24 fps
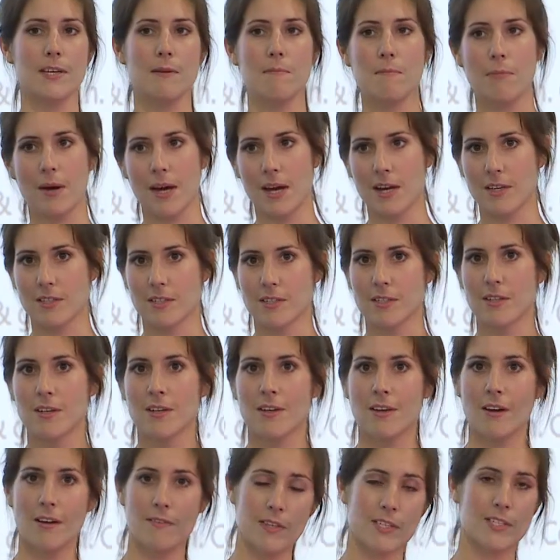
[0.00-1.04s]
impact
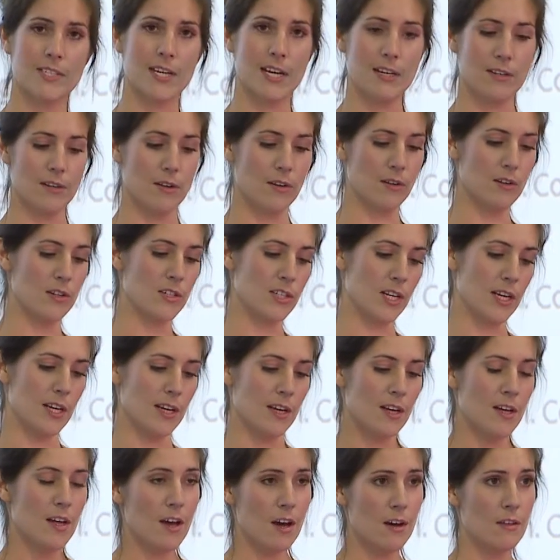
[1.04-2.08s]
of this
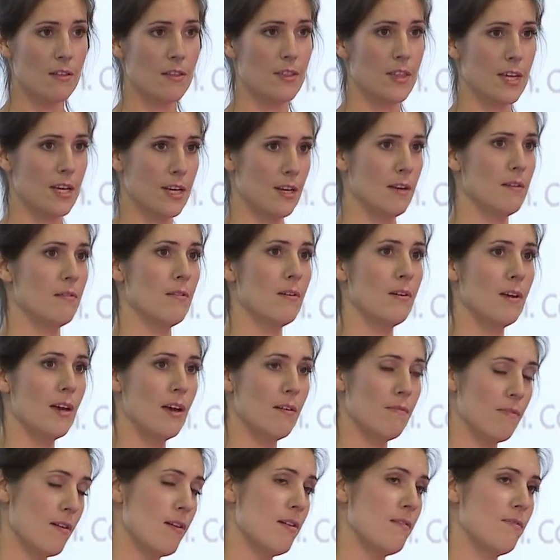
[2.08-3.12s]
technology other than in
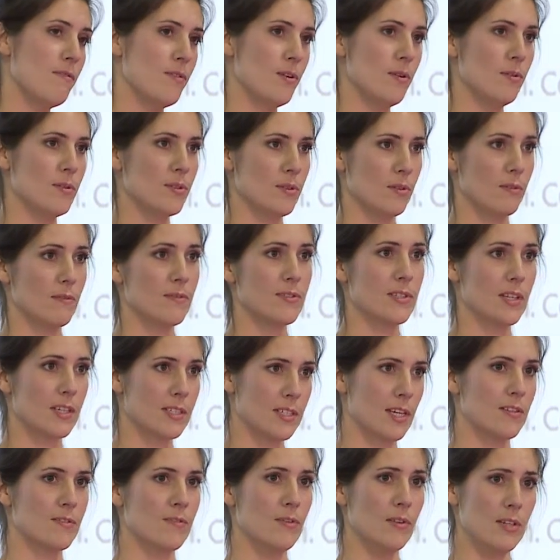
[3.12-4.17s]
a very few sort of
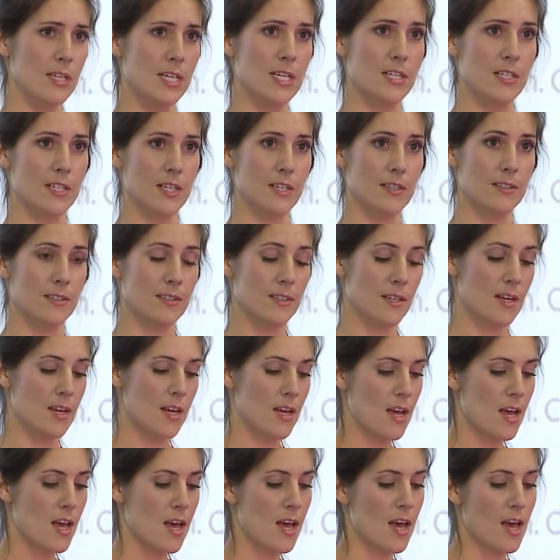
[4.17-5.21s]
successful niches.
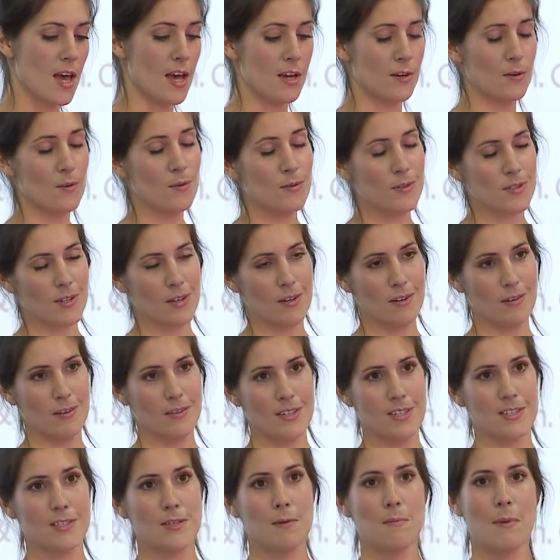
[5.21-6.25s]
And also,
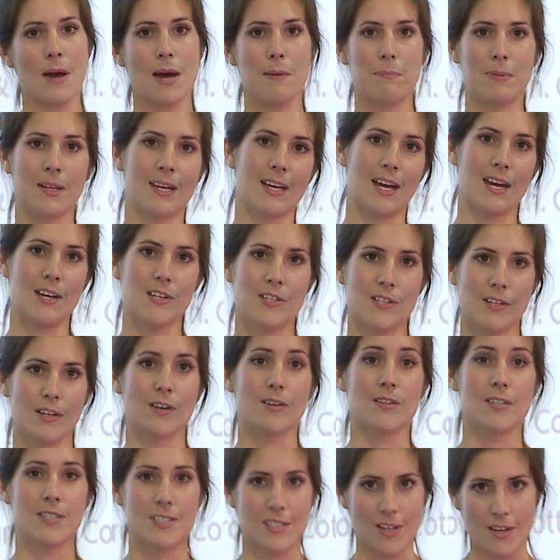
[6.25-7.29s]
there's some application
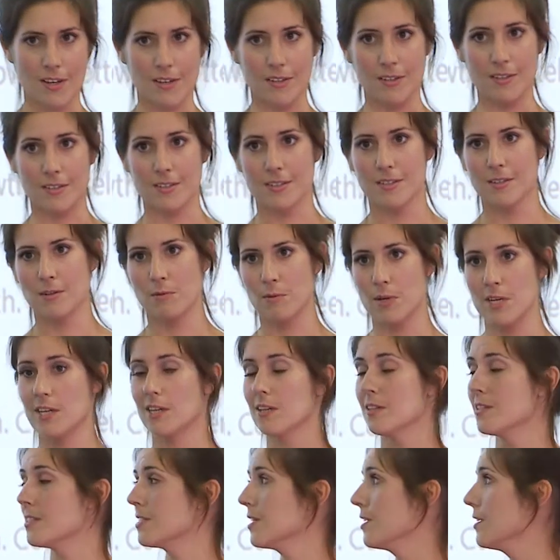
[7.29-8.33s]
concerns when you
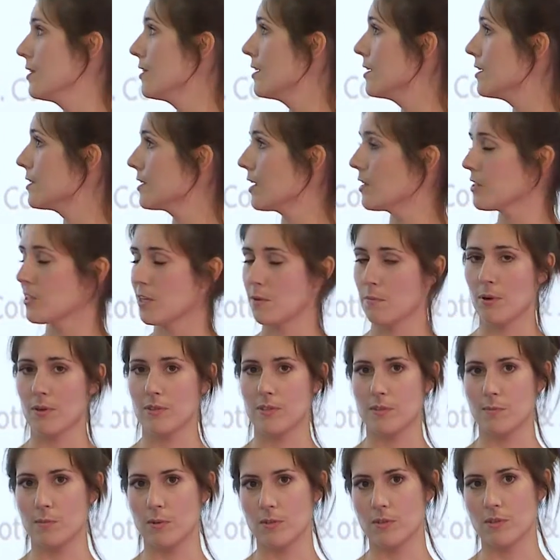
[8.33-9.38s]
consider that it's actually
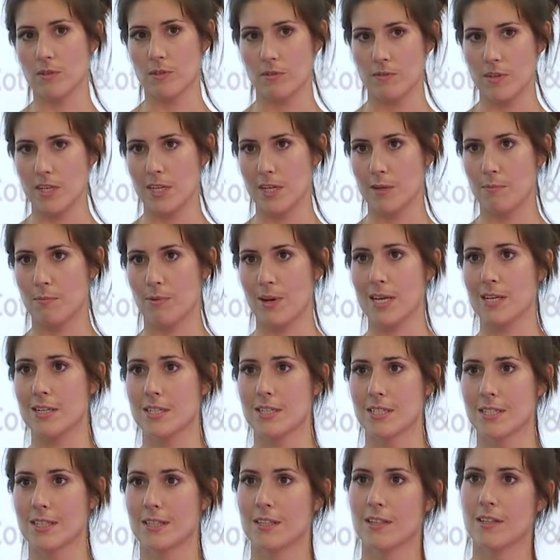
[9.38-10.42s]
possible to 3D
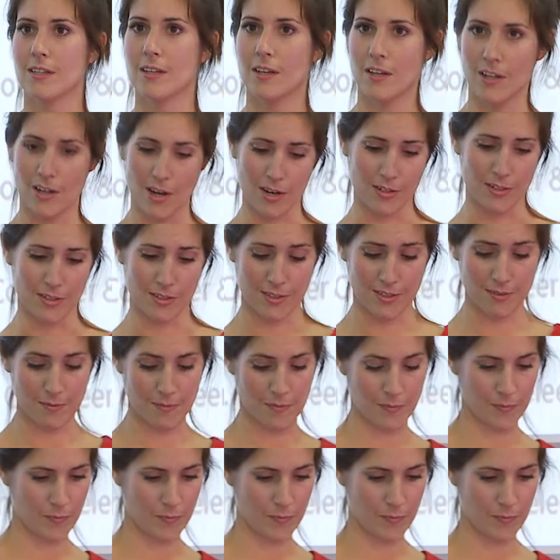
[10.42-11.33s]
print guns.